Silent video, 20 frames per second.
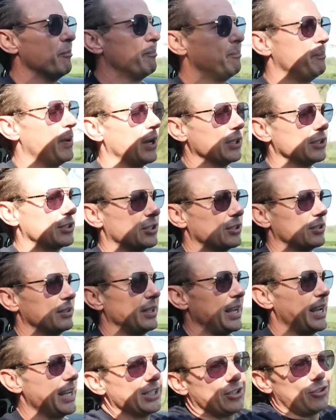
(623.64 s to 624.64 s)
But
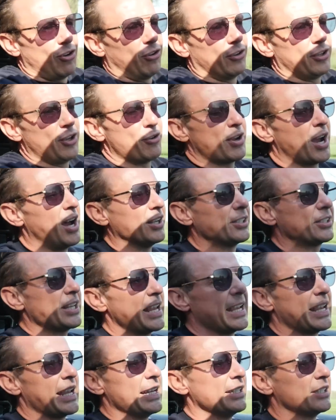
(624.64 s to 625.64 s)
it's not, you can't
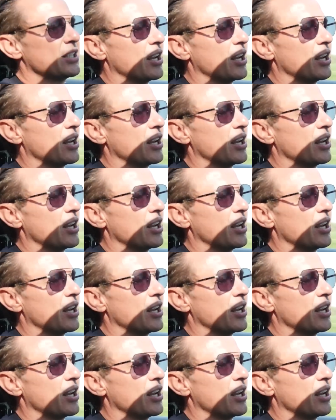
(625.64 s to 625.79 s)
take it into